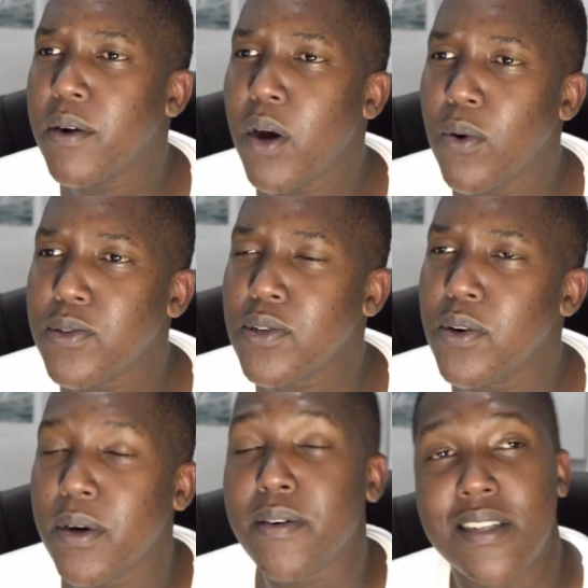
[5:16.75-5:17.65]
would
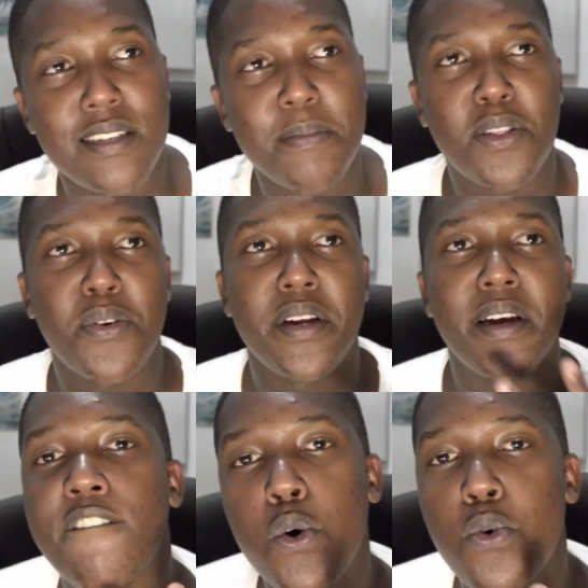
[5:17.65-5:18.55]
also oh, it's number three.
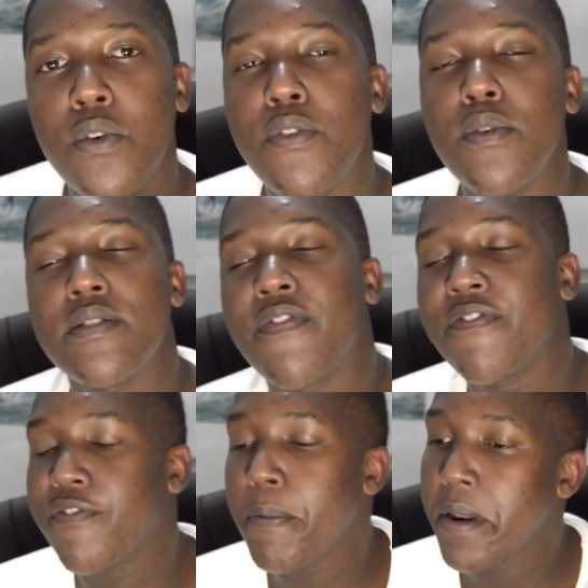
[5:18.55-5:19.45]
Food. Food is
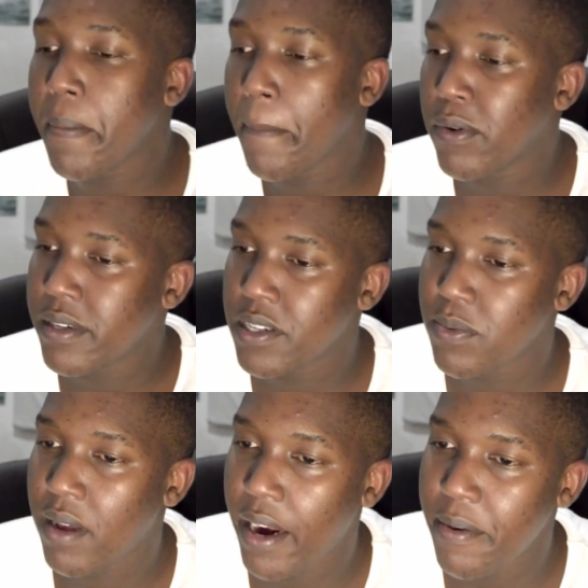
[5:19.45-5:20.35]
flipping important as
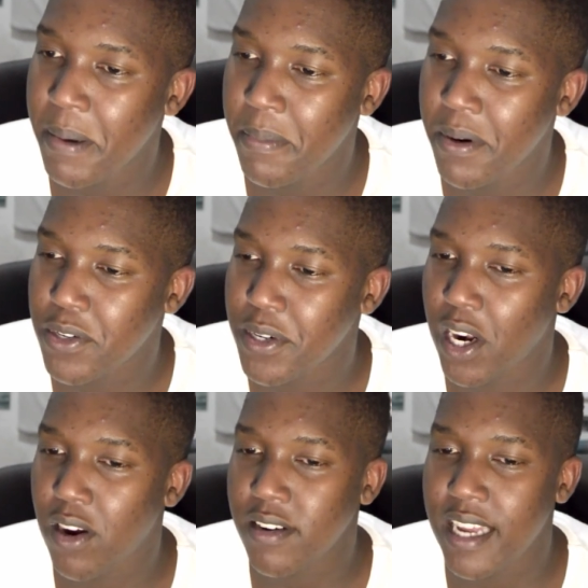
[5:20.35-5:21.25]
well. I remember during the
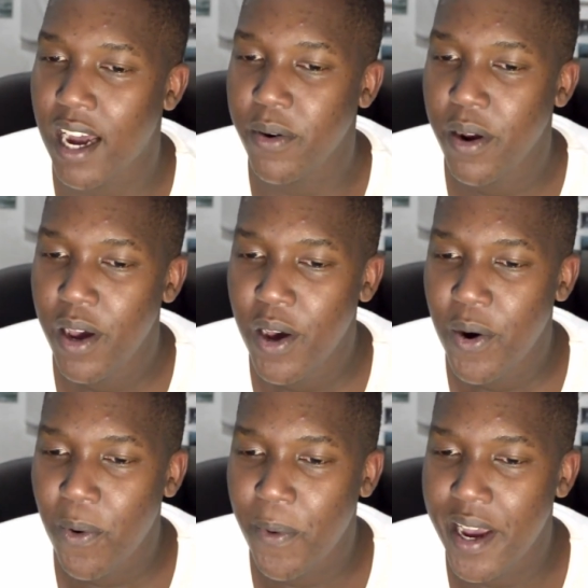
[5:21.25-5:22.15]
lockdown
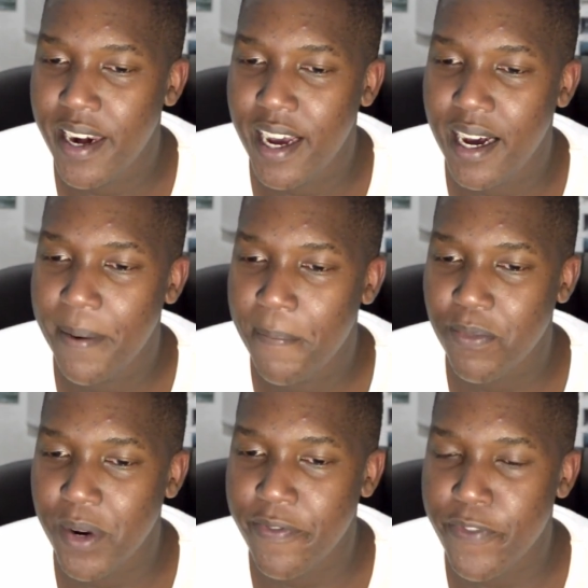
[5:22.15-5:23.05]
when um,
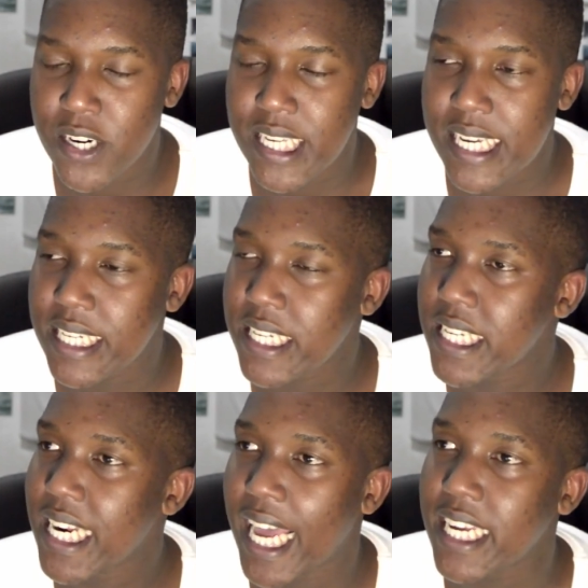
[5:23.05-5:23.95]
when it first hit
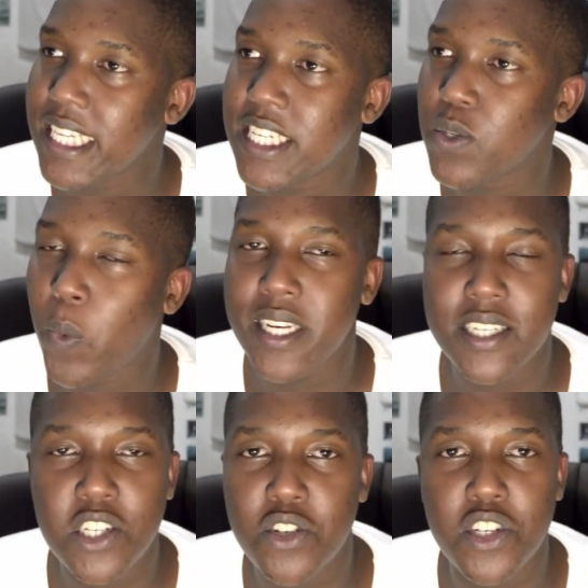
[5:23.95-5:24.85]
like it just went
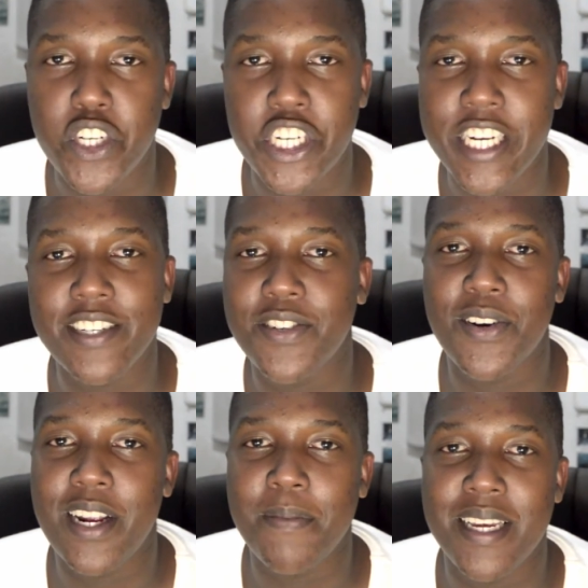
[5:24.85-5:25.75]
to shit you know
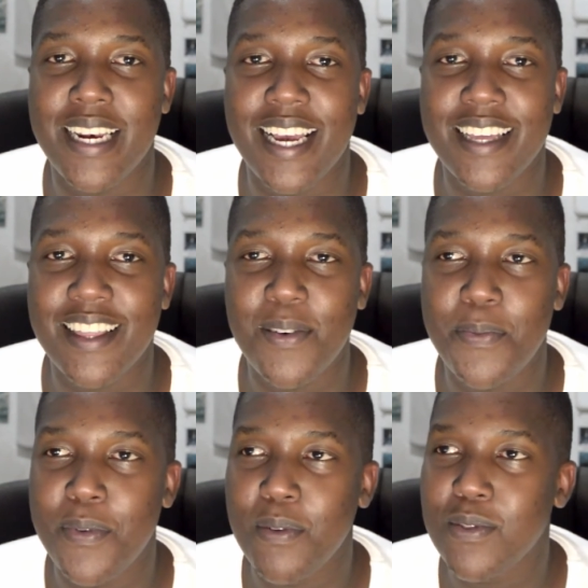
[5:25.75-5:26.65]
what i mean like there,
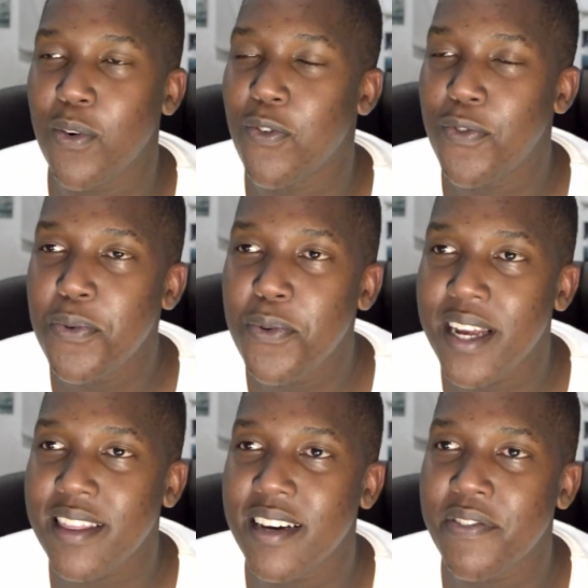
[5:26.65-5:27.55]
there was no food
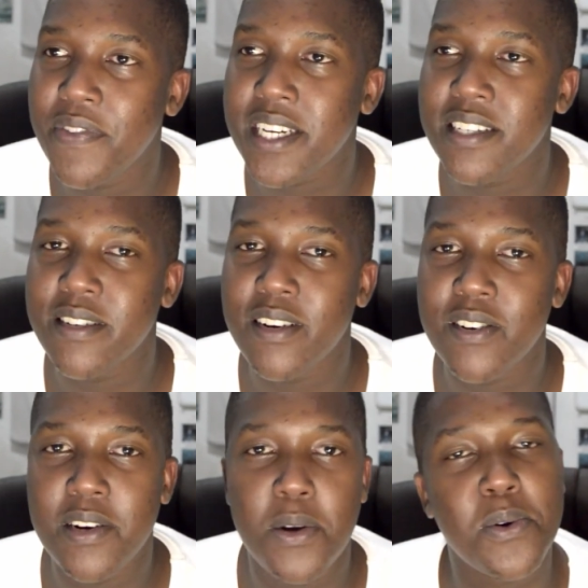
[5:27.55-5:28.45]
at the fucking
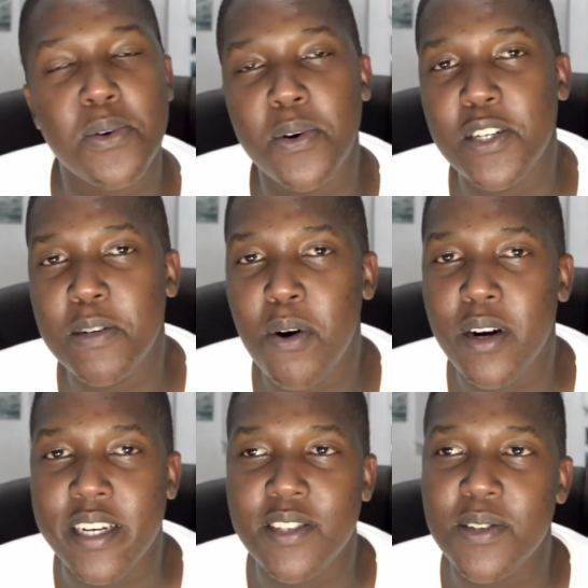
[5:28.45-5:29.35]
local grocery
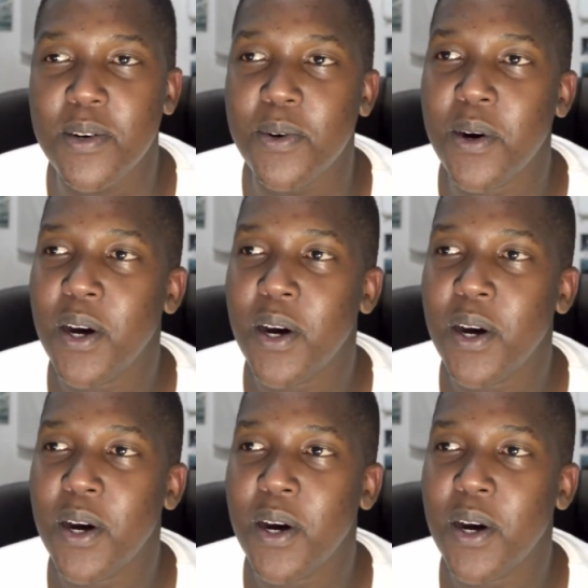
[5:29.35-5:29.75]
market so